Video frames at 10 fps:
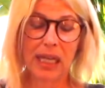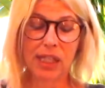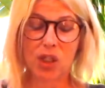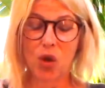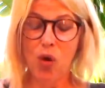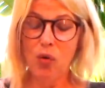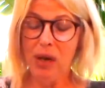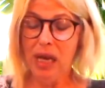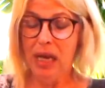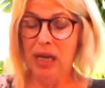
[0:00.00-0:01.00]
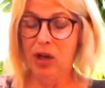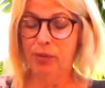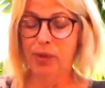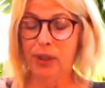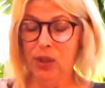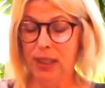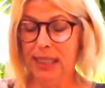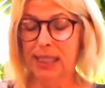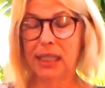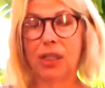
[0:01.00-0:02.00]
So I hope you enjoyed
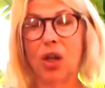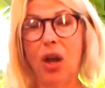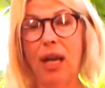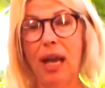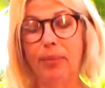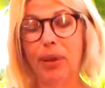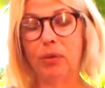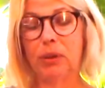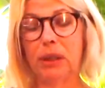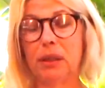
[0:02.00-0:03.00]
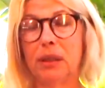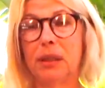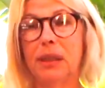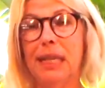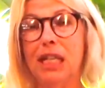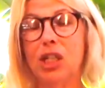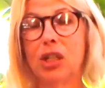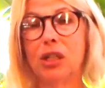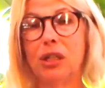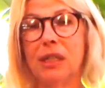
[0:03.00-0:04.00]
this little talk about
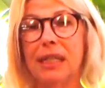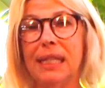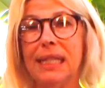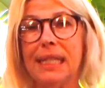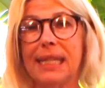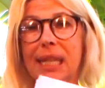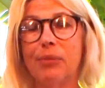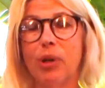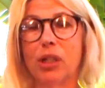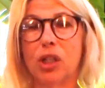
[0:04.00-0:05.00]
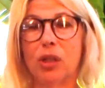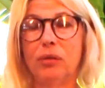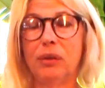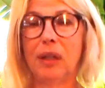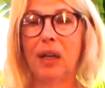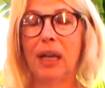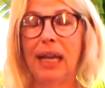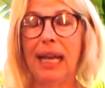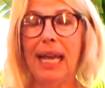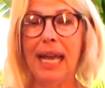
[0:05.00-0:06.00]
nature in San Pancho.
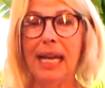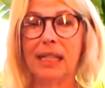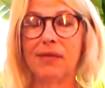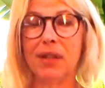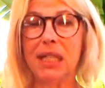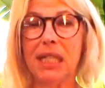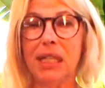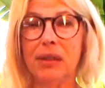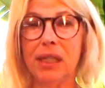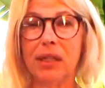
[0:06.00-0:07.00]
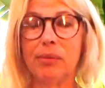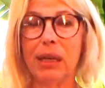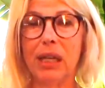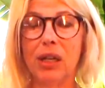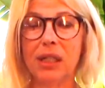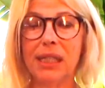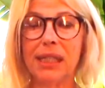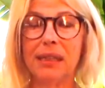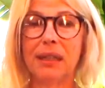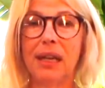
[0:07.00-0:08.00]
Uh, it's very near and dear to my
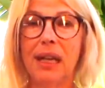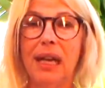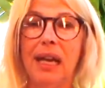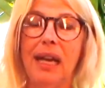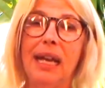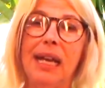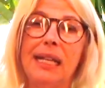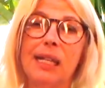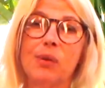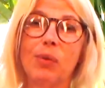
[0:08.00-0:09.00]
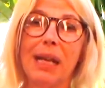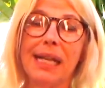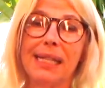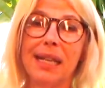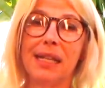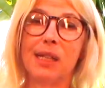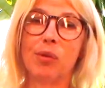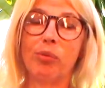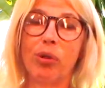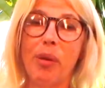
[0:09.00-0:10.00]
heart. And it's, like I said, it's
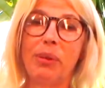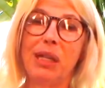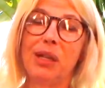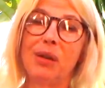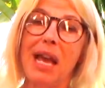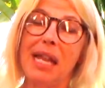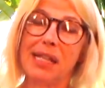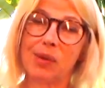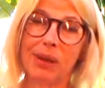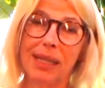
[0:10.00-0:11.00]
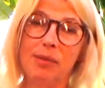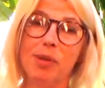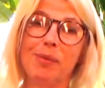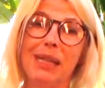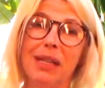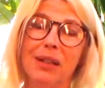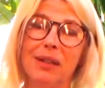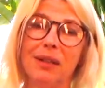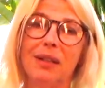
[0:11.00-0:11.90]
what brought me here, and it's what keeps me here.